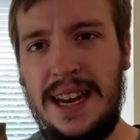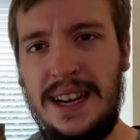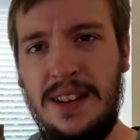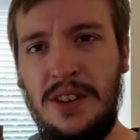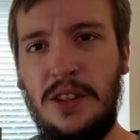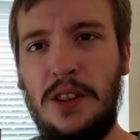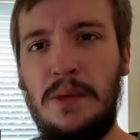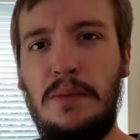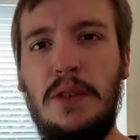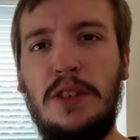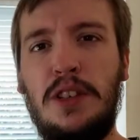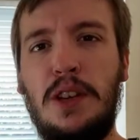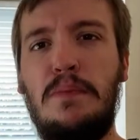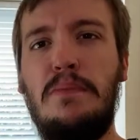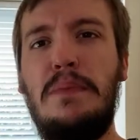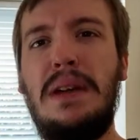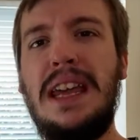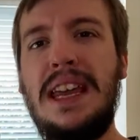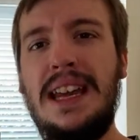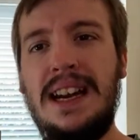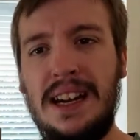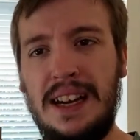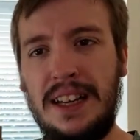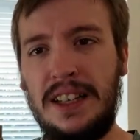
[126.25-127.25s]
Not the most
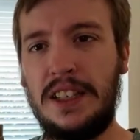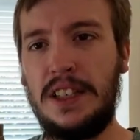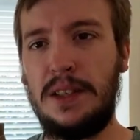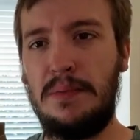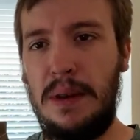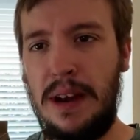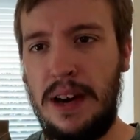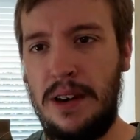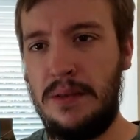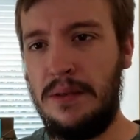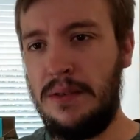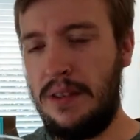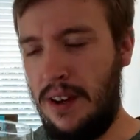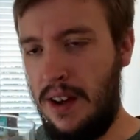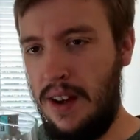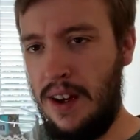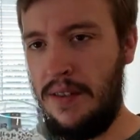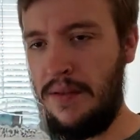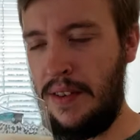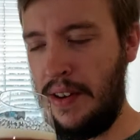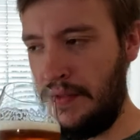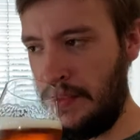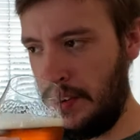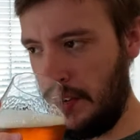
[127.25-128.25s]
appealing smell
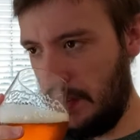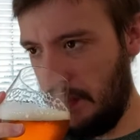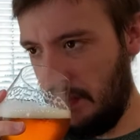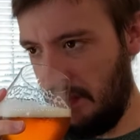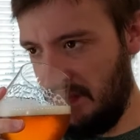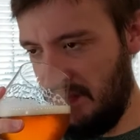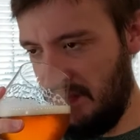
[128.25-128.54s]
I've ever